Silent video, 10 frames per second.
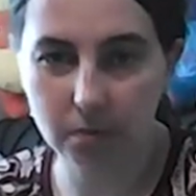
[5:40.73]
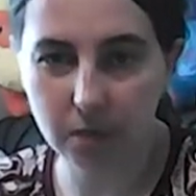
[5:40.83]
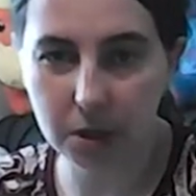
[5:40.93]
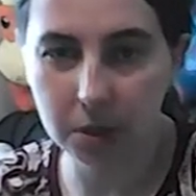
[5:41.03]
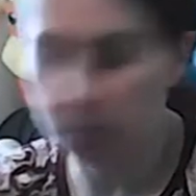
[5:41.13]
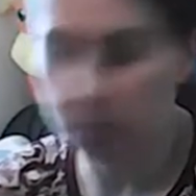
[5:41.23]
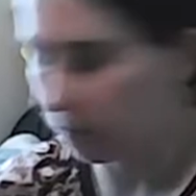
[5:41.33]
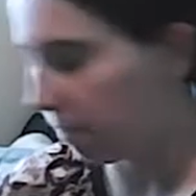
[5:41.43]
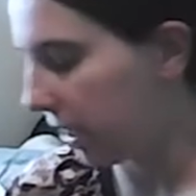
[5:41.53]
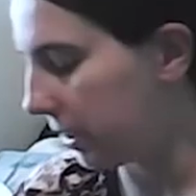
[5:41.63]

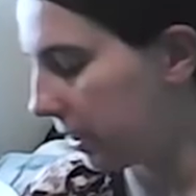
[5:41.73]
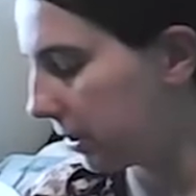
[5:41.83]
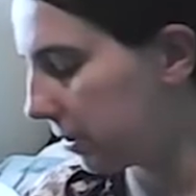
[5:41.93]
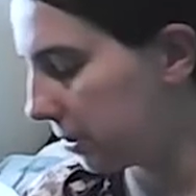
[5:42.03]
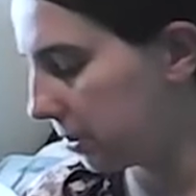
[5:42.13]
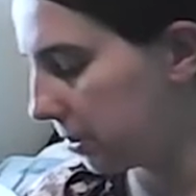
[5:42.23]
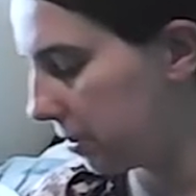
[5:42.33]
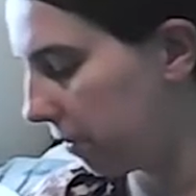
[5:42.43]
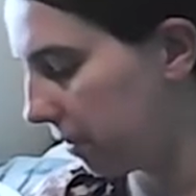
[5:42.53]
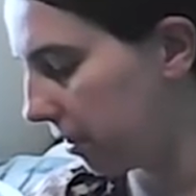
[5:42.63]
Egyptian base, because
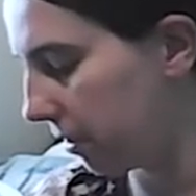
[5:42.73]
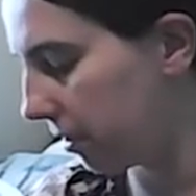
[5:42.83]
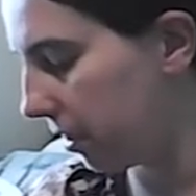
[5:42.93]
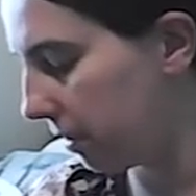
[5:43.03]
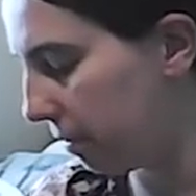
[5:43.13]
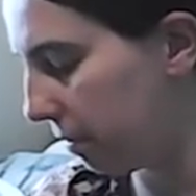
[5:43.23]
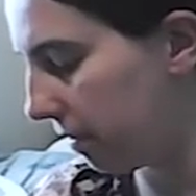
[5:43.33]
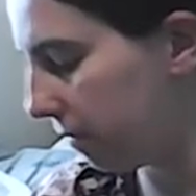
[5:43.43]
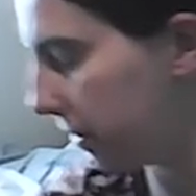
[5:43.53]
of the kind of pyramid